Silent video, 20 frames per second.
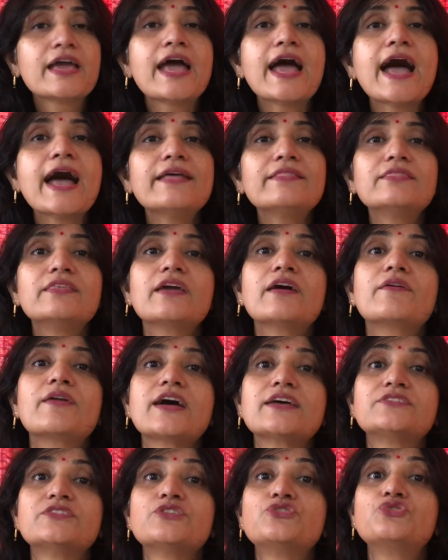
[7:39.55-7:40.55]
and they are
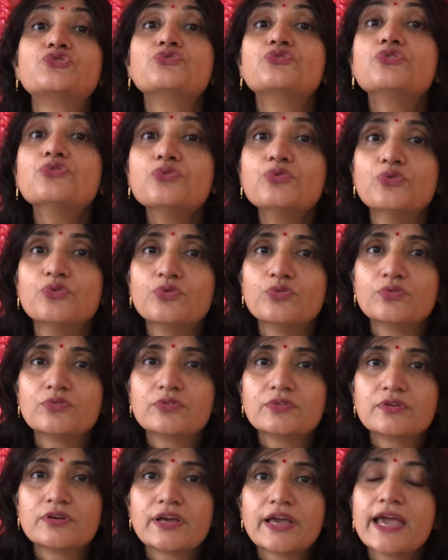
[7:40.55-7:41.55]
asset to you.
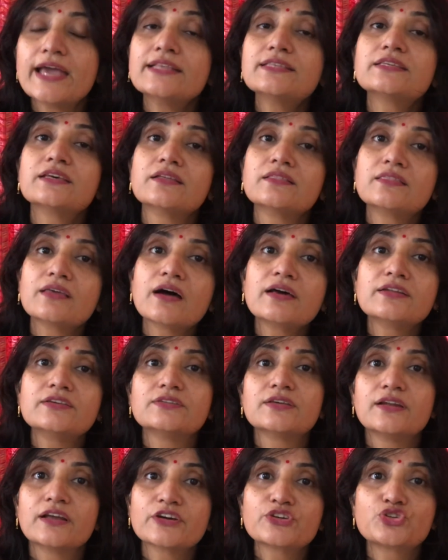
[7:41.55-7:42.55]
Hence, santan is
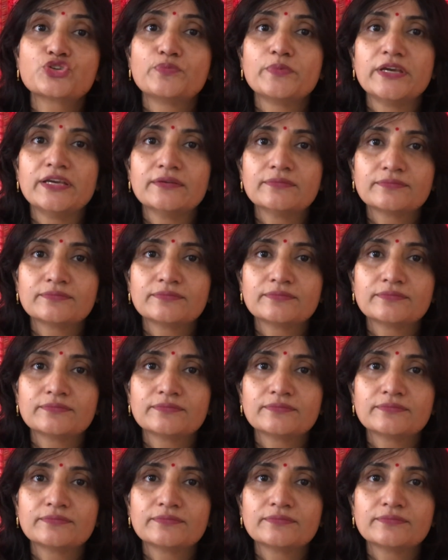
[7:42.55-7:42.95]
a Lakshmi.